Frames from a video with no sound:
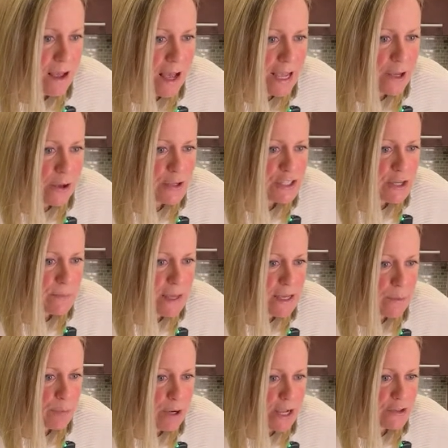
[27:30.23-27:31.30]
I also make
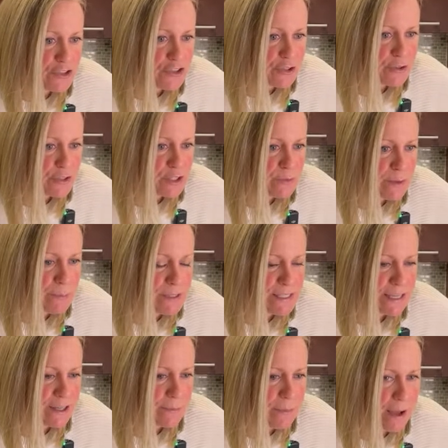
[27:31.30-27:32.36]
a brown sugar sweet
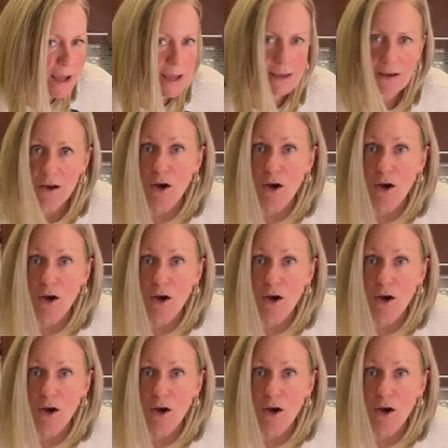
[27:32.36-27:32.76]
potato pie.